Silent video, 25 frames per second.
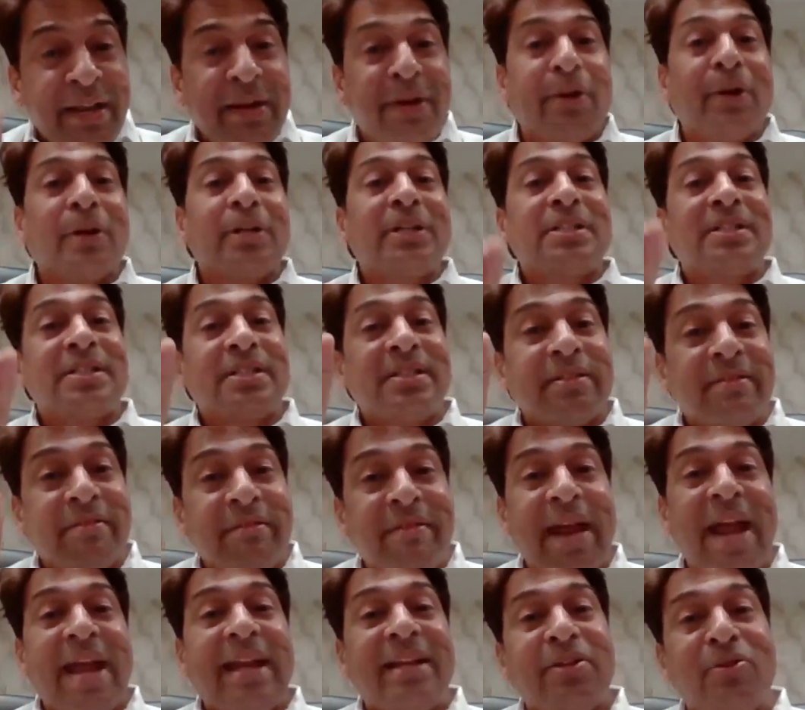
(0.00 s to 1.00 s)
In goods
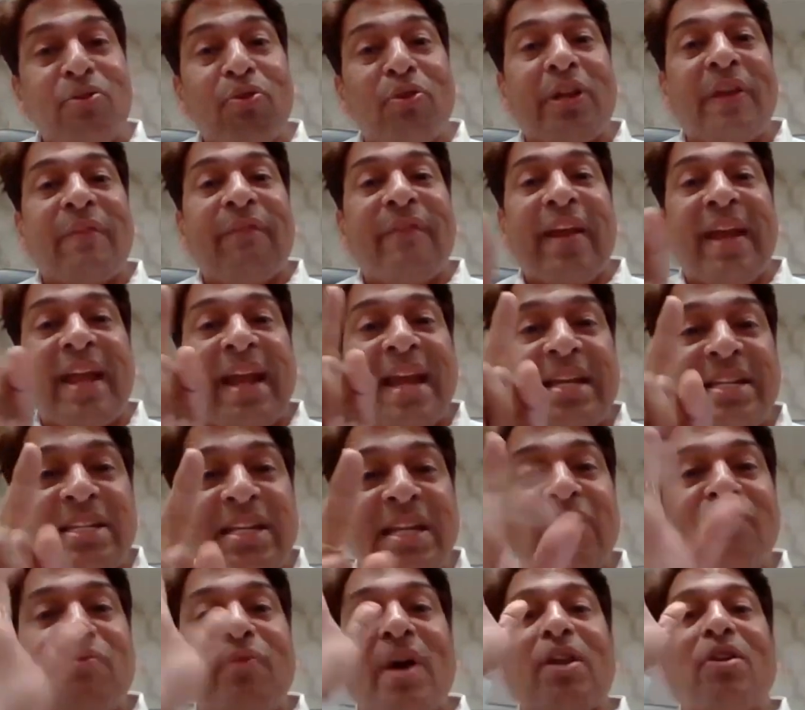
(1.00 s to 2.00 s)
rate
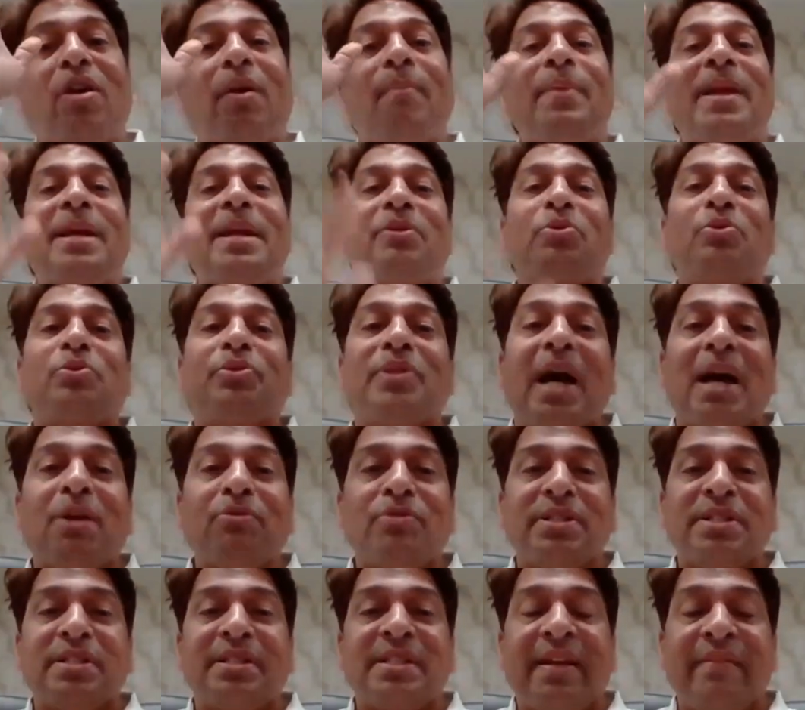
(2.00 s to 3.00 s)
notification
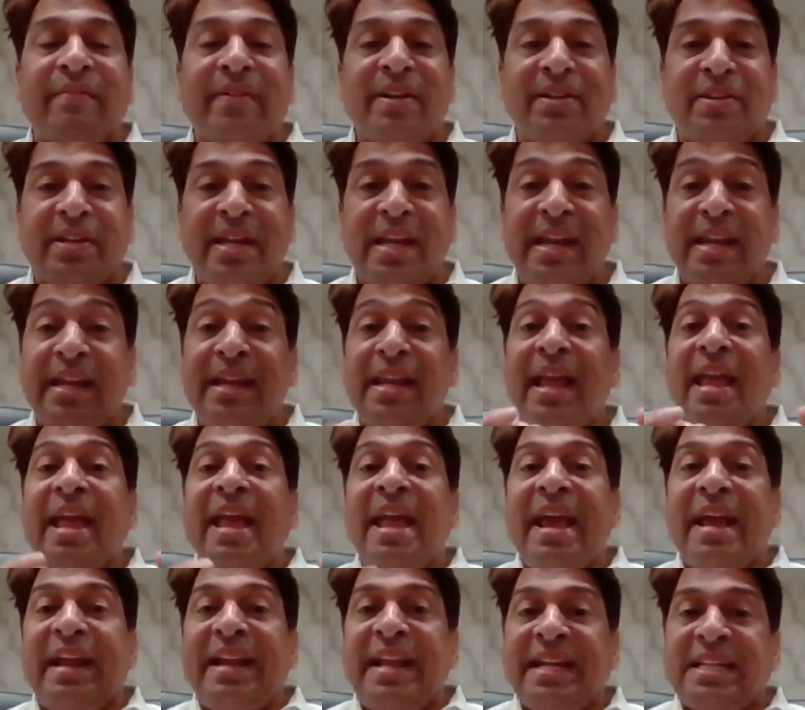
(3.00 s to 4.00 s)
1/2017,
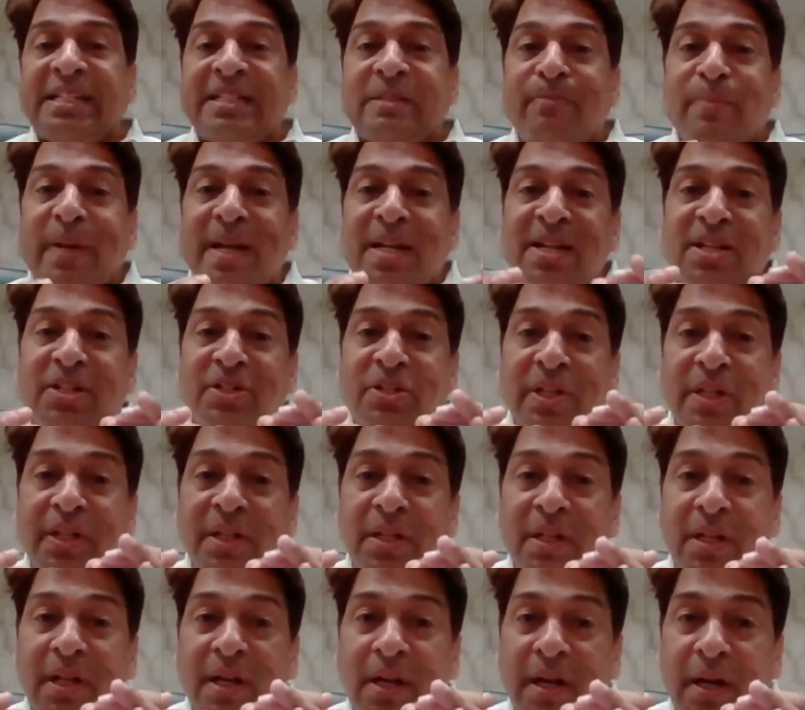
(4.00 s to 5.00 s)
an
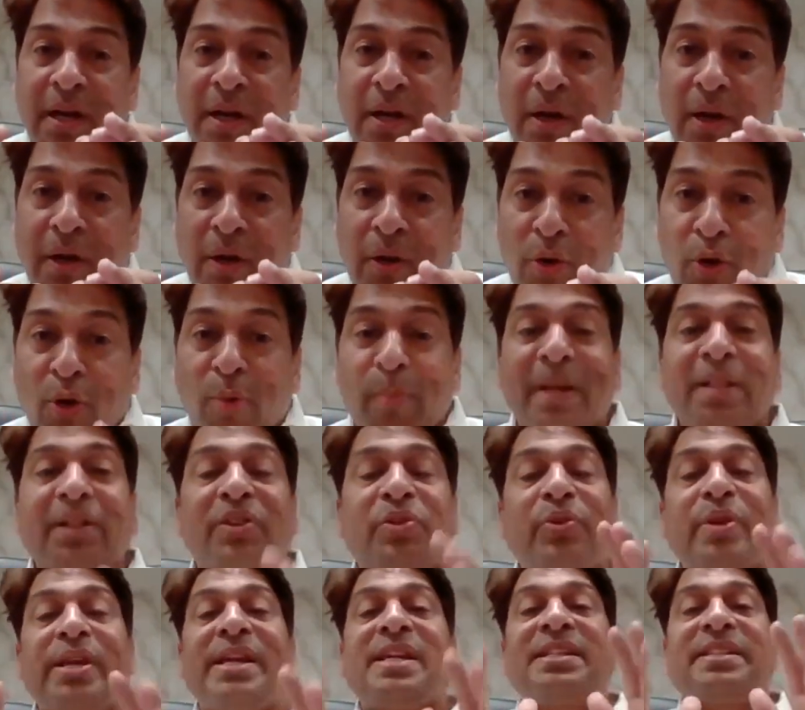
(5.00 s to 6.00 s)
explanation
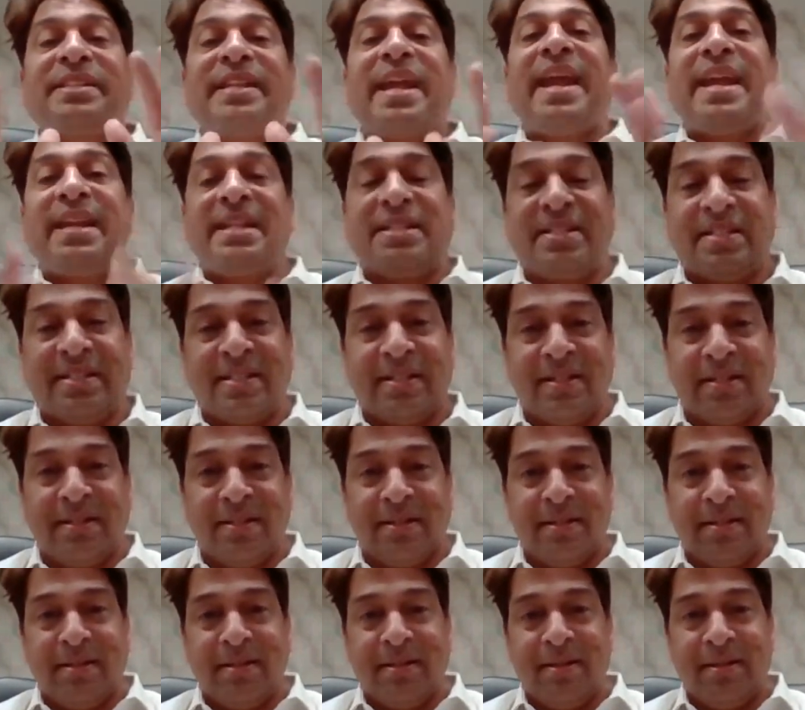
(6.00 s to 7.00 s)
Roman 3 says,
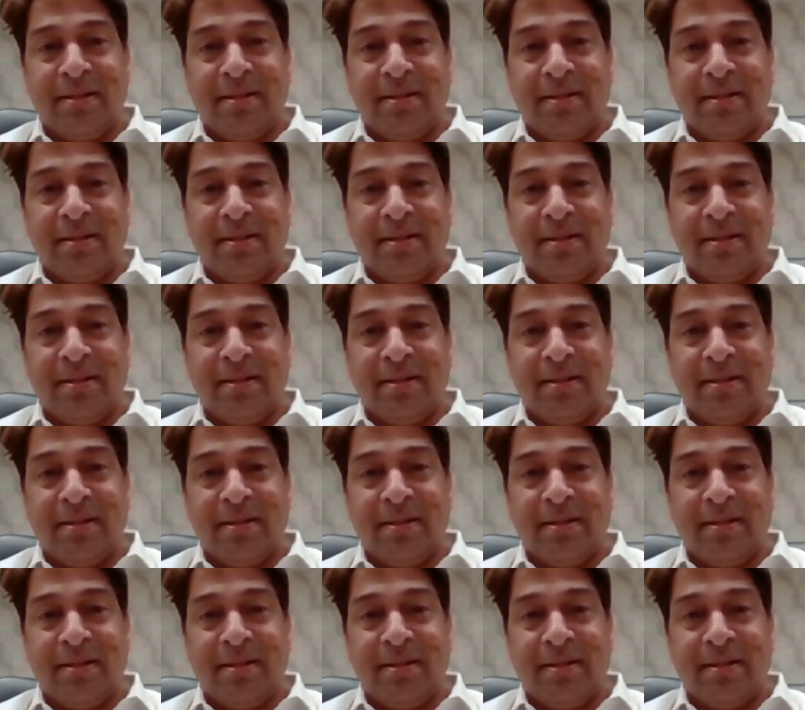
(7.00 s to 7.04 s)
